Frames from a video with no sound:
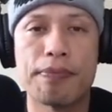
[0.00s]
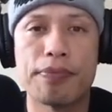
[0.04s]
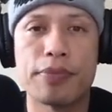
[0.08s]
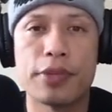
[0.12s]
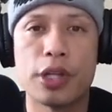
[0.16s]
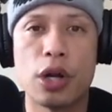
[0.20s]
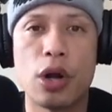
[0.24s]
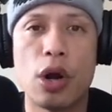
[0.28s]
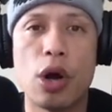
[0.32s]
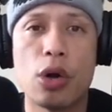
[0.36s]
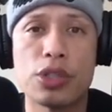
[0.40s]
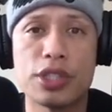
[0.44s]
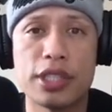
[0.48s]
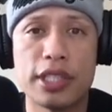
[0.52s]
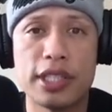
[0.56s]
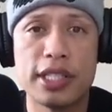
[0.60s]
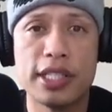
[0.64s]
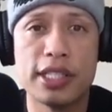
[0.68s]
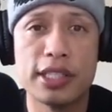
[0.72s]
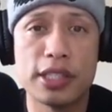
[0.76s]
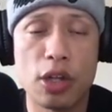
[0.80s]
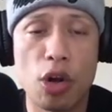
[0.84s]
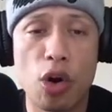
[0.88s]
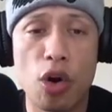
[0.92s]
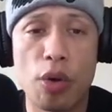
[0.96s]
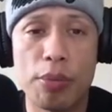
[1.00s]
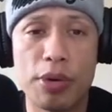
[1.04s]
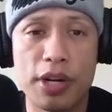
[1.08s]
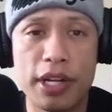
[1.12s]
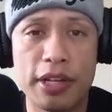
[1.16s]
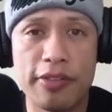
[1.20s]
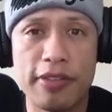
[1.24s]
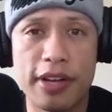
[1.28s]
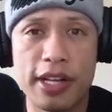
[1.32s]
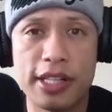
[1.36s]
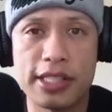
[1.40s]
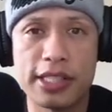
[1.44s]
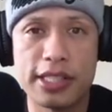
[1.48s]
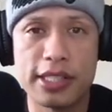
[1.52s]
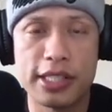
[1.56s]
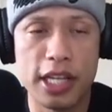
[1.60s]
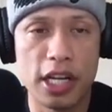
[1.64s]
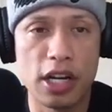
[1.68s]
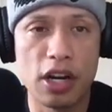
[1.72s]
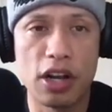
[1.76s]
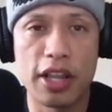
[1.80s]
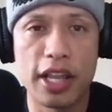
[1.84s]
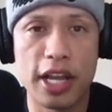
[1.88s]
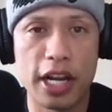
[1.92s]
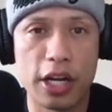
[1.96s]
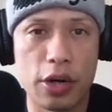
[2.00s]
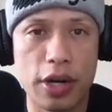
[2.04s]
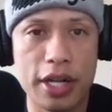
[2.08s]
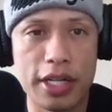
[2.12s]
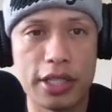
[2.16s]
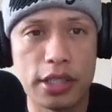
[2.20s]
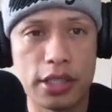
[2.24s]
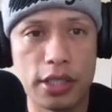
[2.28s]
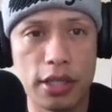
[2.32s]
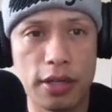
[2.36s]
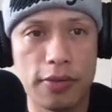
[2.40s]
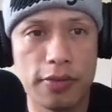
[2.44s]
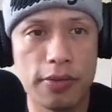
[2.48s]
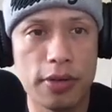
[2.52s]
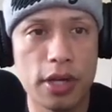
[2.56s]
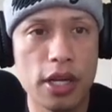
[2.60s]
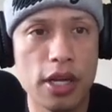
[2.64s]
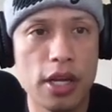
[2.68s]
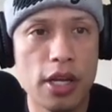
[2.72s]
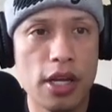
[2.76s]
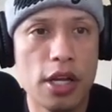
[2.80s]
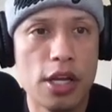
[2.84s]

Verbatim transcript: you know, hosting these corporate events and all that great stuff.